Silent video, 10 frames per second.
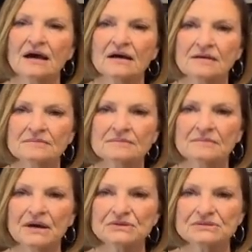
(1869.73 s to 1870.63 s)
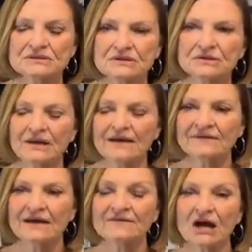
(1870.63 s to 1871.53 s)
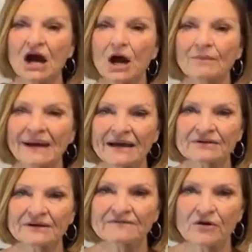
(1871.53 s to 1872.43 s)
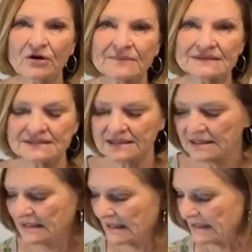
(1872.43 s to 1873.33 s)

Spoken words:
You have to have a compounding pharmacy